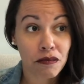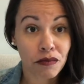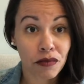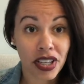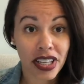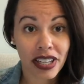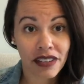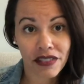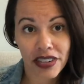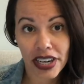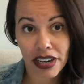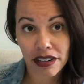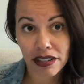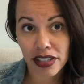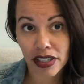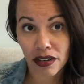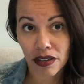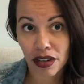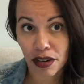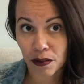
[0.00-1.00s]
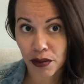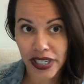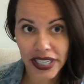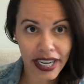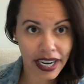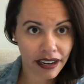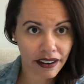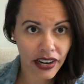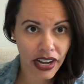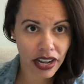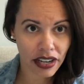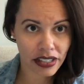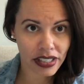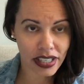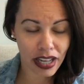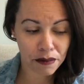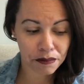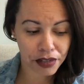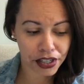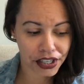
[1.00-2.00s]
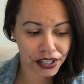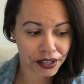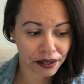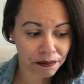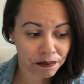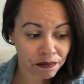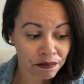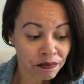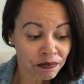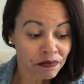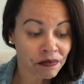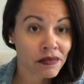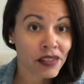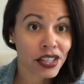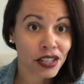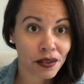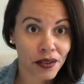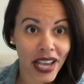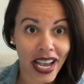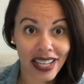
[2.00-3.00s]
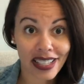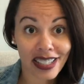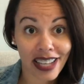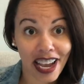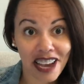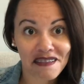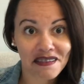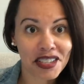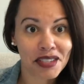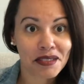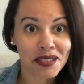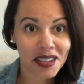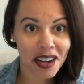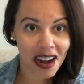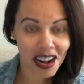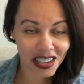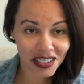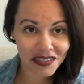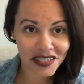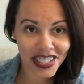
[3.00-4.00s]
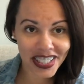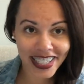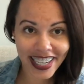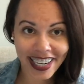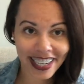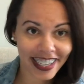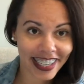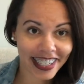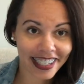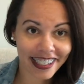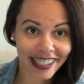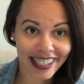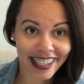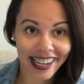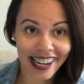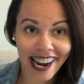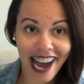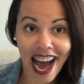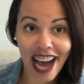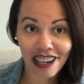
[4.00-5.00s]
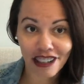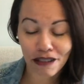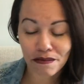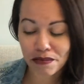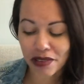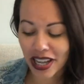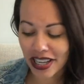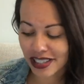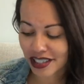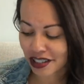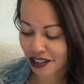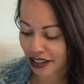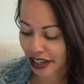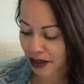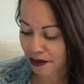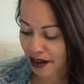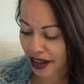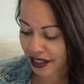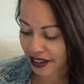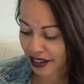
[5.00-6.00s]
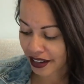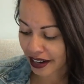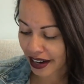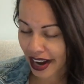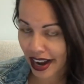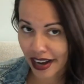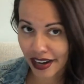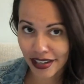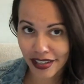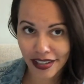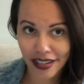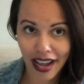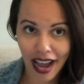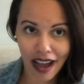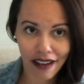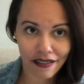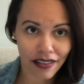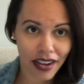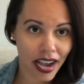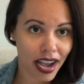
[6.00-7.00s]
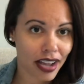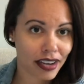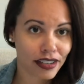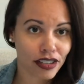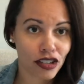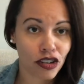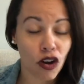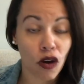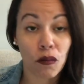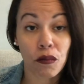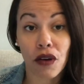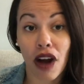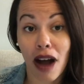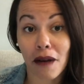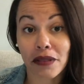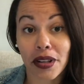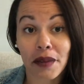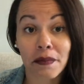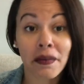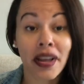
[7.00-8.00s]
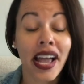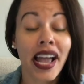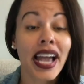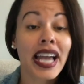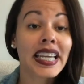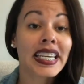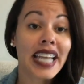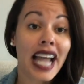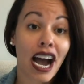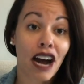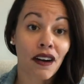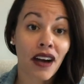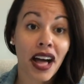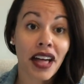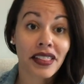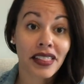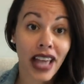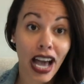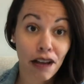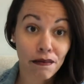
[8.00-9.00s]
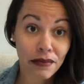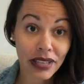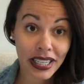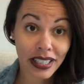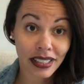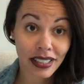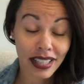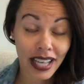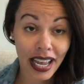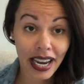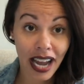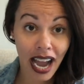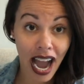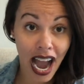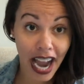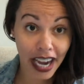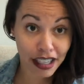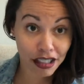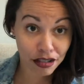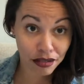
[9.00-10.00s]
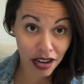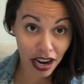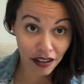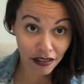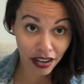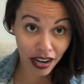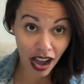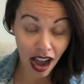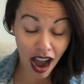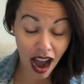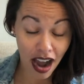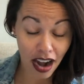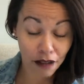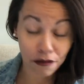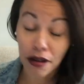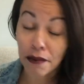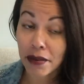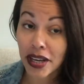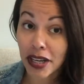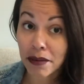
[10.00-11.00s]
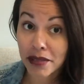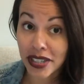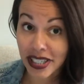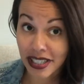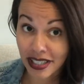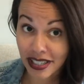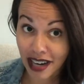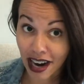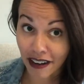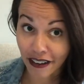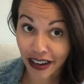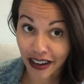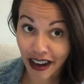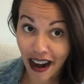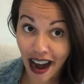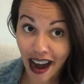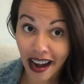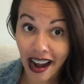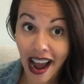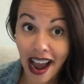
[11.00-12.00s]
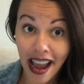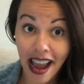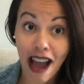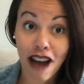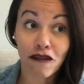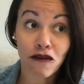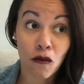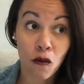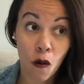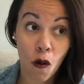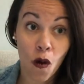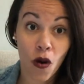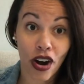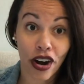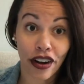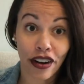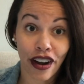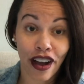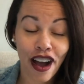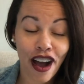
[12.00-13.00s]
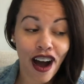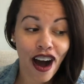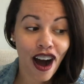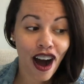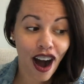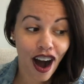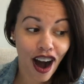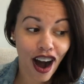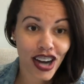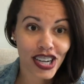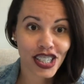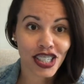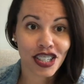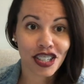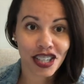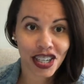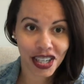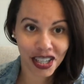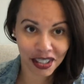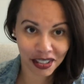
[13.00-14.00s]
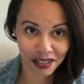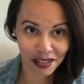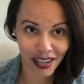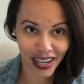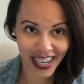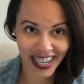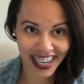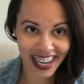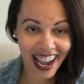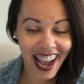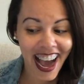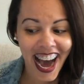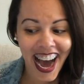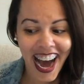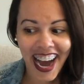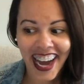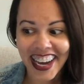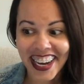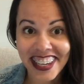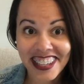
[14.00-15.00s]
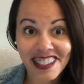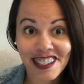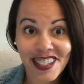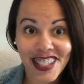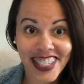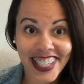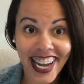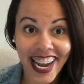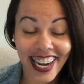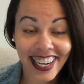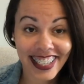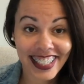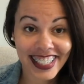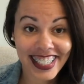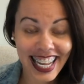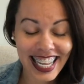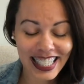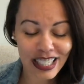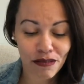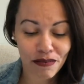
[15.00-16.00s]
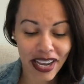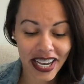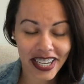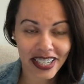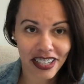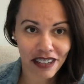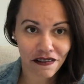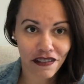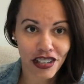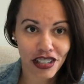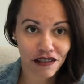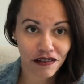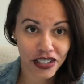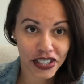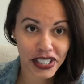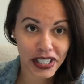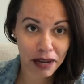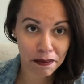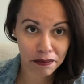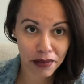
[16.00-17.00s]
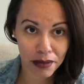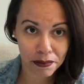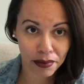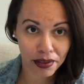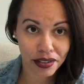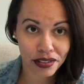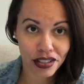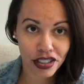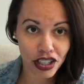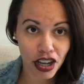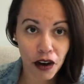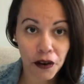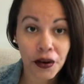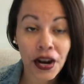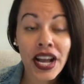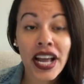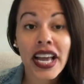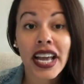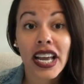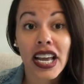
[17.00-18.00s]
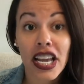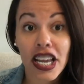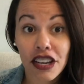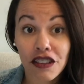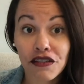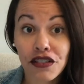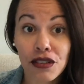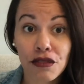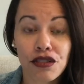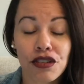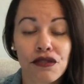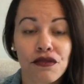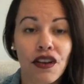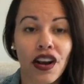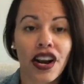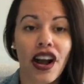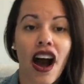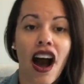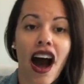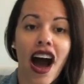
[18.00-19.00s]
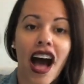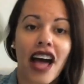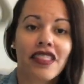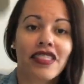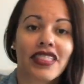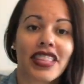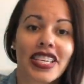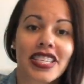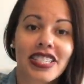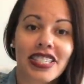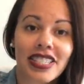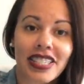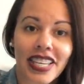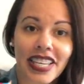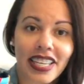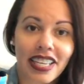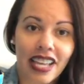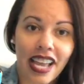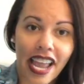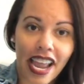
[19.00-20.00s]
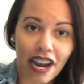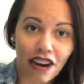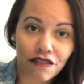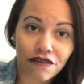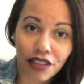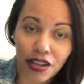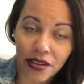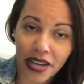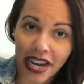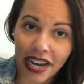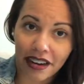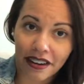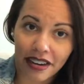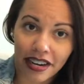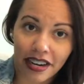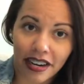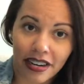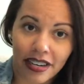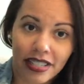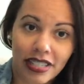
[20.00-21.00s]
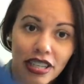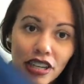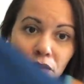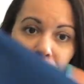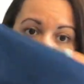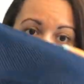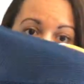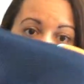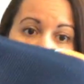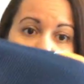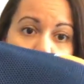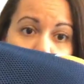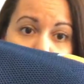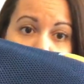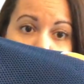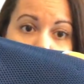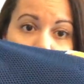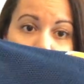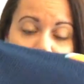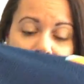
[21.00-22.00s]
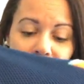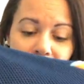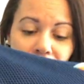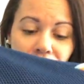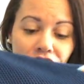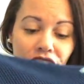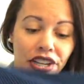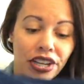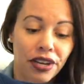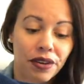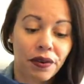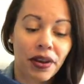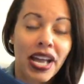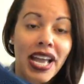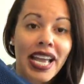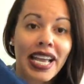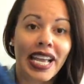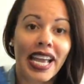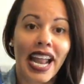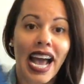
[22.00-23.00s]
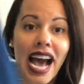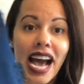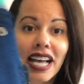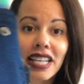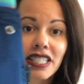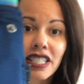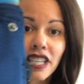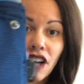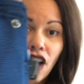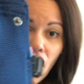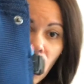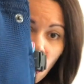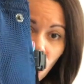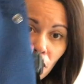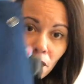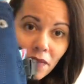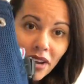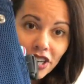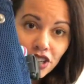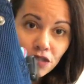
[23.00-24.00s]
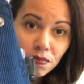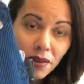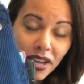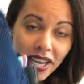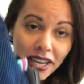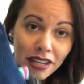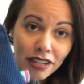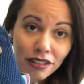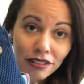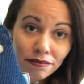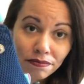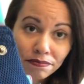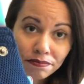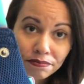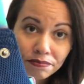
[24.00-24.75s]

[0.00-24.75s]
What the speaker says: We live in Arizona, we carry all summer. So yes, I have used all of these carriers in 100+ degree weather and have had no problem. Now, that being said, I do not run hot and my baby does not run hot. I have worn hot children. I understand it does make a difference for some people. So if you do run hot, this airflow carrier is gonna be a home run for you. It has an all mesh panel.